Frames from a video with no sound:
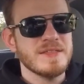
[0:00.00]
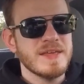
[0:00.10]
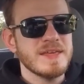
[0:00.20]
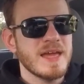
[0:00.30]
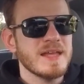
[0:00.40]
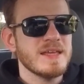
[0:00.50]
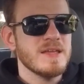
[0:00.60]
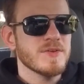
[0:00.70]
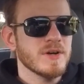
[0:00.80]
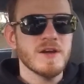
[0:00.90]
They get
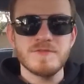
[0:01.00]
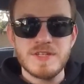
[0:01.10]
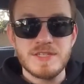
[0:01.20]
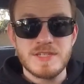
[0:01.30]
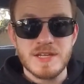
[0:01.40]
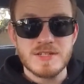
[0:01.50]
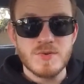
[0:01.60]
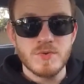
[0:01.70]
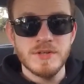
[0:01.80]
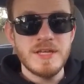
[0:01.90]
either a V6
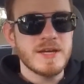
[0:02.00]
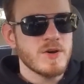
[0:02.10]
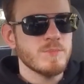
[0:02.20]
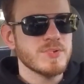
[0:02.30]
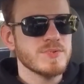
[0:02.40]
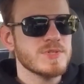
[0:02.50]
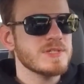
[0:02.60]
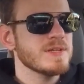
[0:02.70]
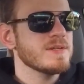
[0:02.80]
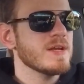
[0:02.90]
or an
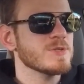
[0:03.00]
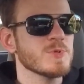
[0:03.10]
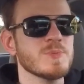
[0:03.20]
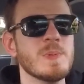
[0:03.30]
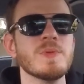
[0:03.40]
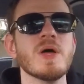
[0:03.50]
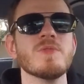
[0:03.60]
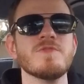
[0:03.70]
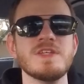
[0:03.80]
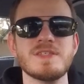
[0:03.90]
EcoBoost. Now, as most people know,
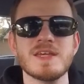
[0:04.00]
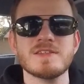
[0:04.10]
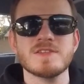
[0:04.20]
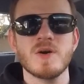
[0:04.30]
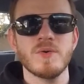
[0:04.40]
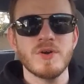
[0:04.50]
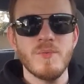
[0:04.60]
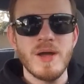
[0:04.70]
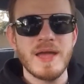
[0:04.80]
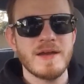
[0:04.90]
the V6 is going
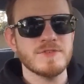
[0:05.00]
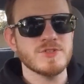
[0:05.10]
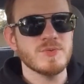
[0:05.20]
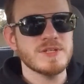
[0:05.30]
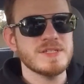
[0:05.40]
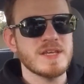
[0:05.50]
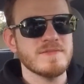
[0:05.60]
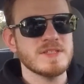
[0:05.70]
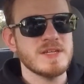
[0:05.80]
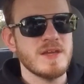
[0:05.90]
away after
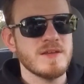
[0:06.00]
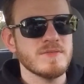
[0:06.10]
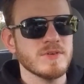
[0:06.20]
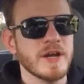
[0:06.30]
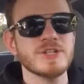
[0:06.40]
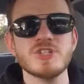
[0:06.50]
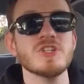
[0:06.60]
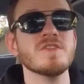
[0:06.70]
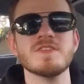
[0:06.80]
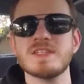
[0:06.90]
2017, or I actually
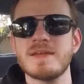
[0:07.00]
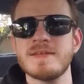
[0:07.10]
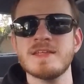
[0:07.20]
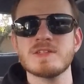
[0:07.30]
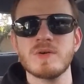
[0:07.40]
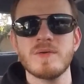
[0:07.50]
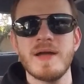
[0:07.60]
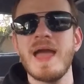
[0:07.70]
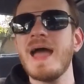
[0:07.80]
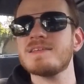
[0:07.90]
shouldn't even say it is going
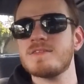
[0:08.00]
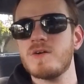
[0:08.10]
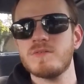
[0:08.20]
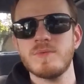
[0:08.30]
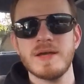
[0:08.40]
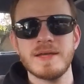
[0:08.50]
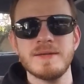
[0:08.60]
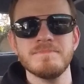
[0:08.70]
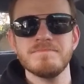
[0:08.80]
away, has gone away.